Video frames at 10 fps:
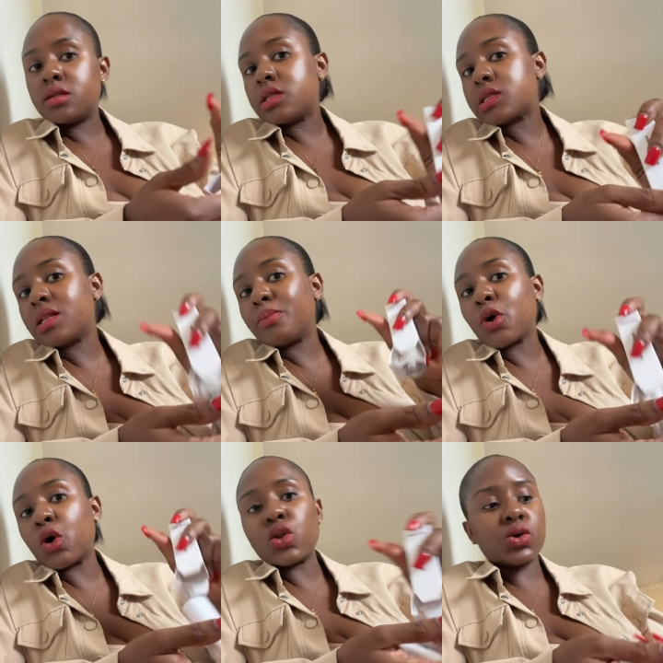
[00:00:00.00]
this lip
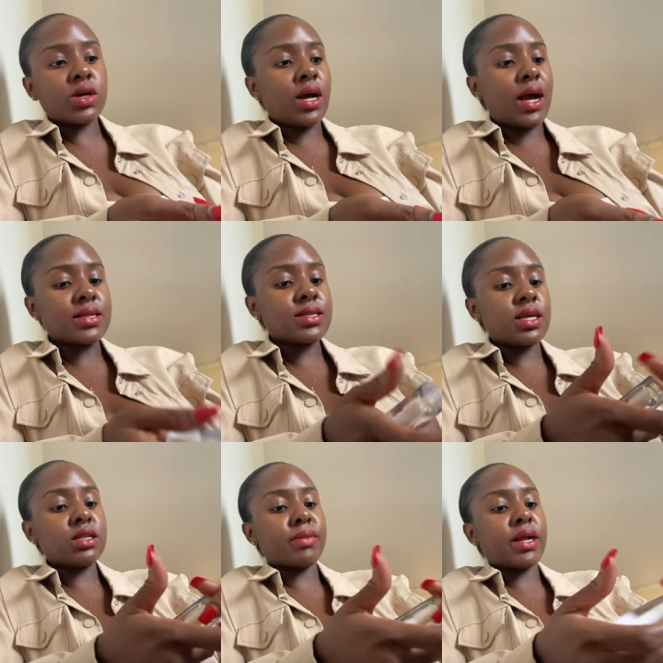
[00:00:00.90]
color has
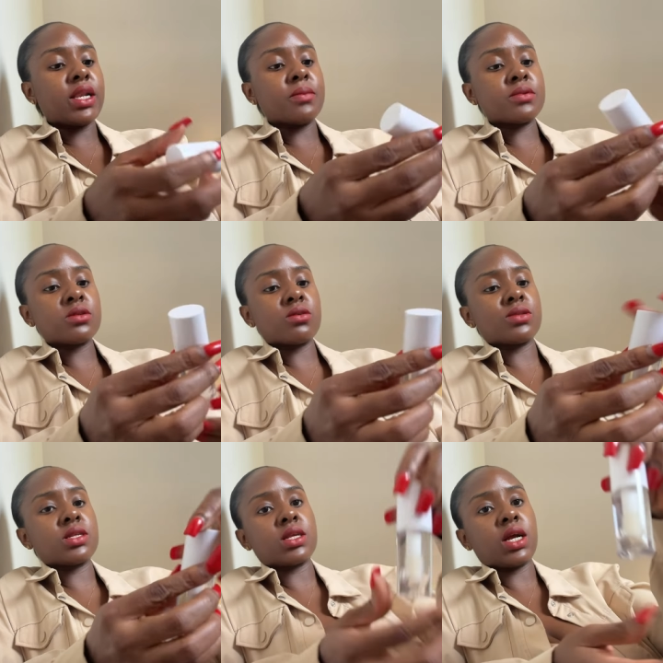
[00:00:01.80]
stained my lips. Oh,
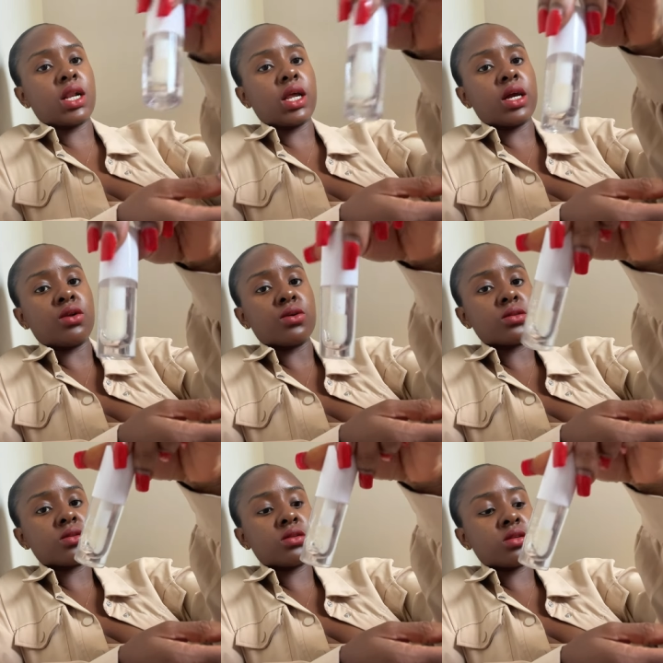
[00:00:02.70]
this is a clear
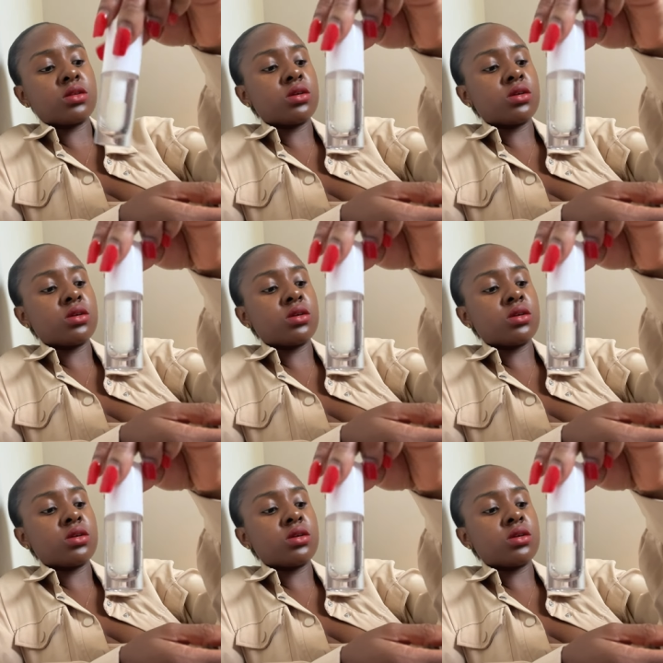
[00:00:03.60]
gloss.